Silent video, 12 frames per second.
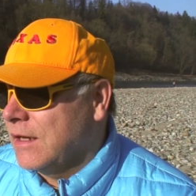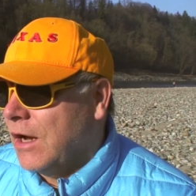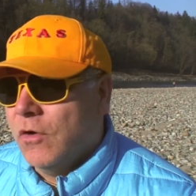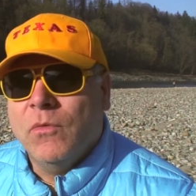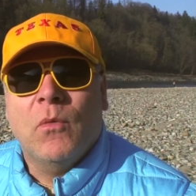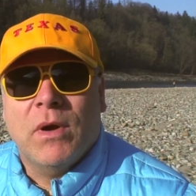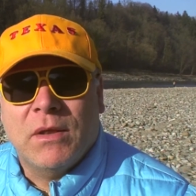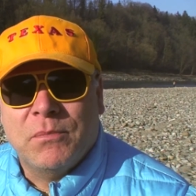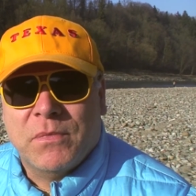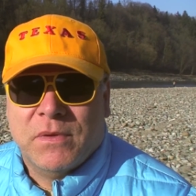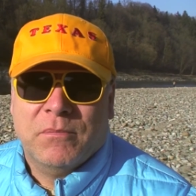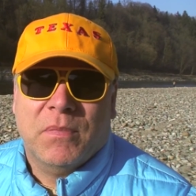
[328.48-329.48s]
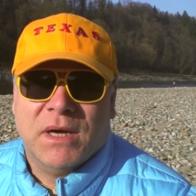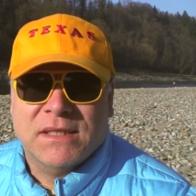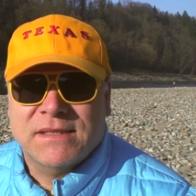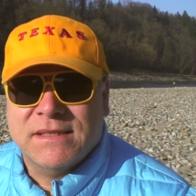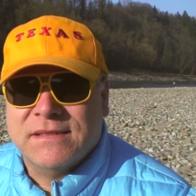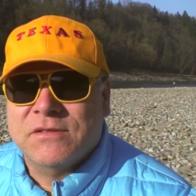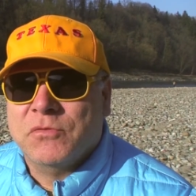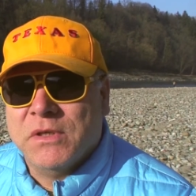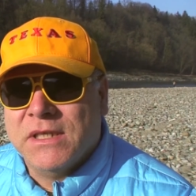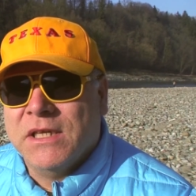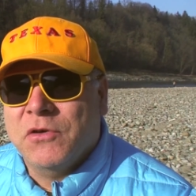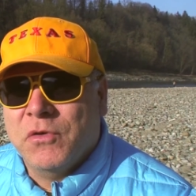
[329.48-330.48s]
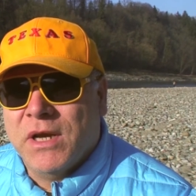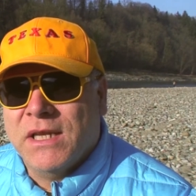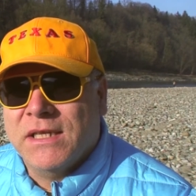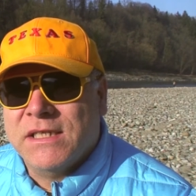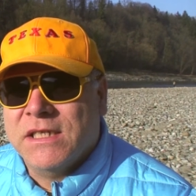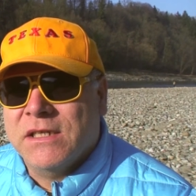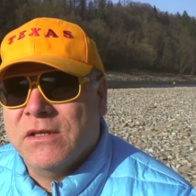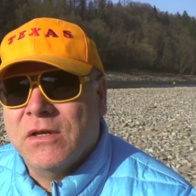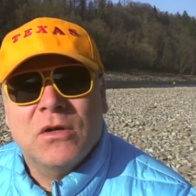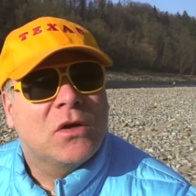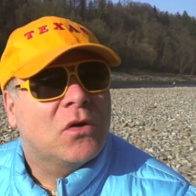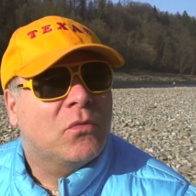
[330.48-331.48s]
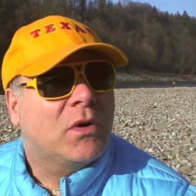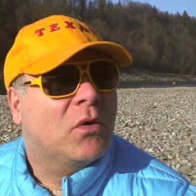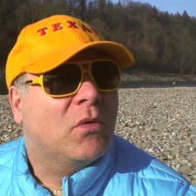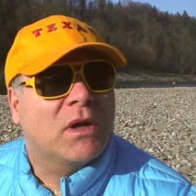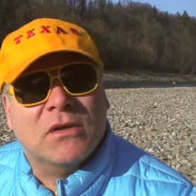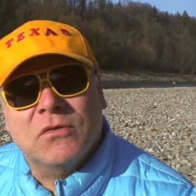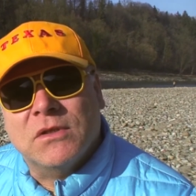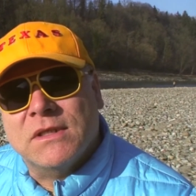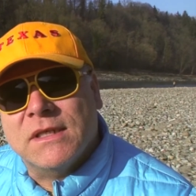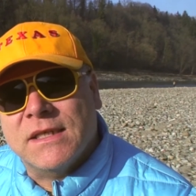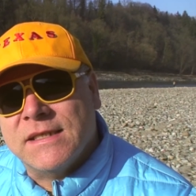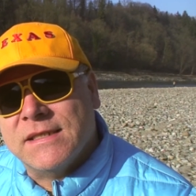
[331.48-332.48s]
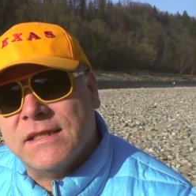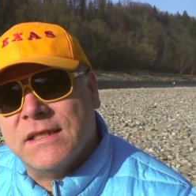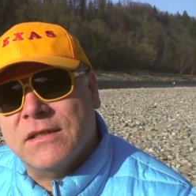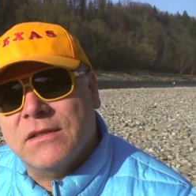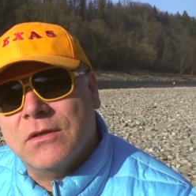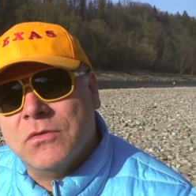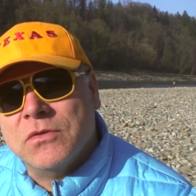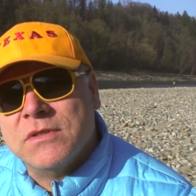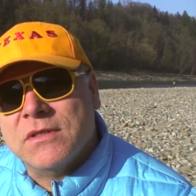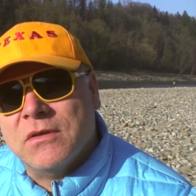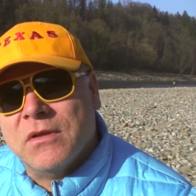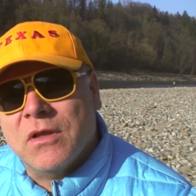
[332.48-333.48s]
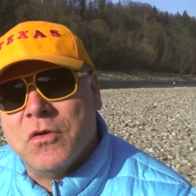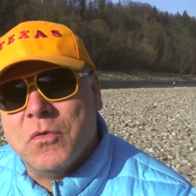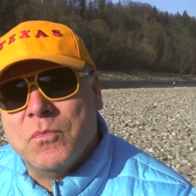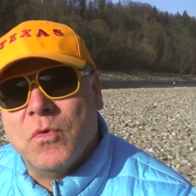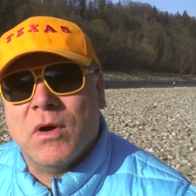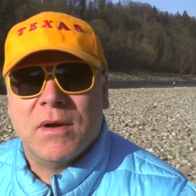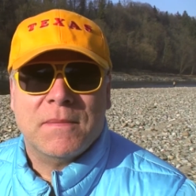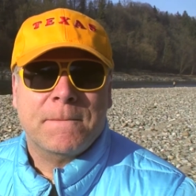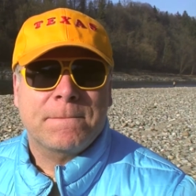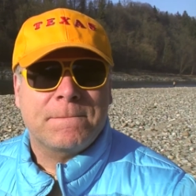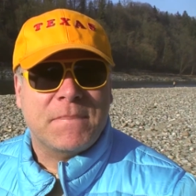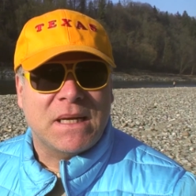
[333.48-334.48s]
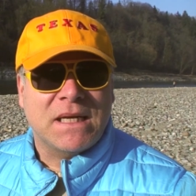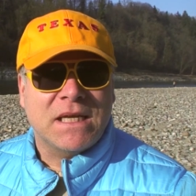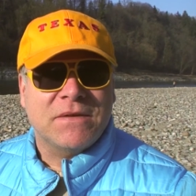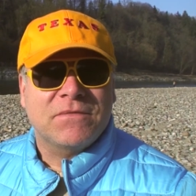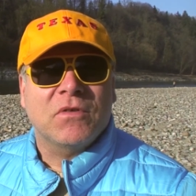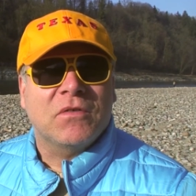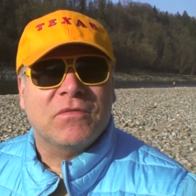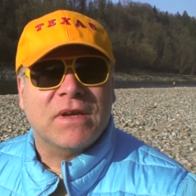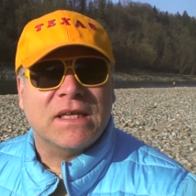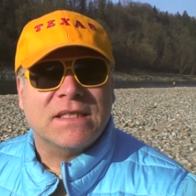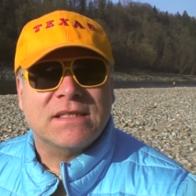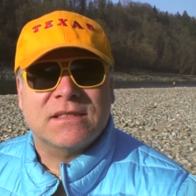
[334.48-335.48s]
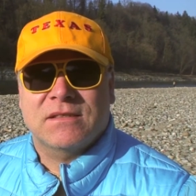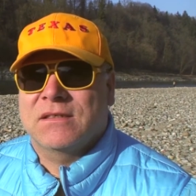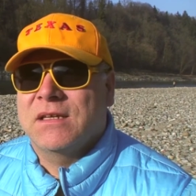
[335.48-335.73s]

overwhelmed by this 3D reality where one could easily lose all hope or belief or faith,